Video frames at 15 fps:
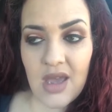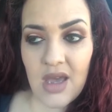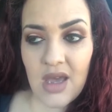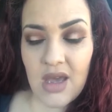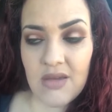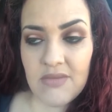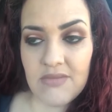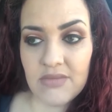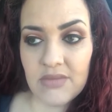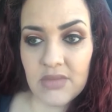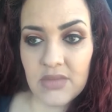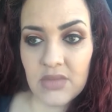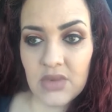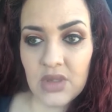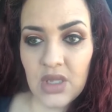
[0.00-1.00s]

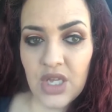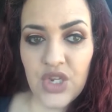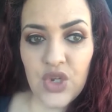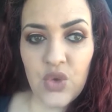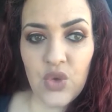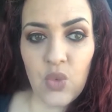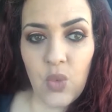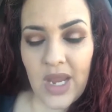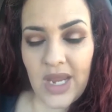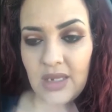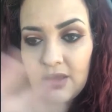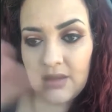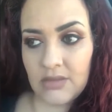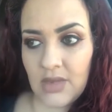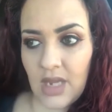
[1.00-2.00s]
a new weight
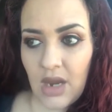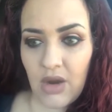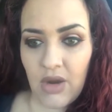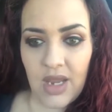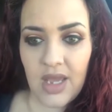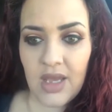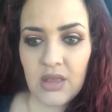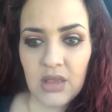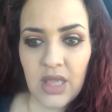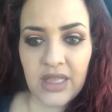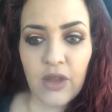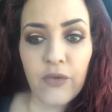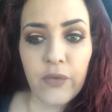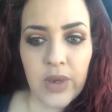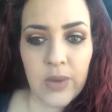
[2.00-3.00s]
area, like
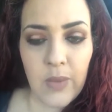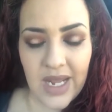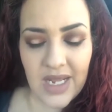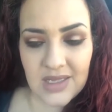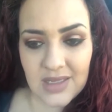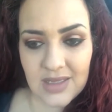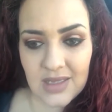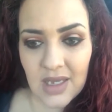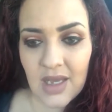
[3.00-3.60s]
the free weights.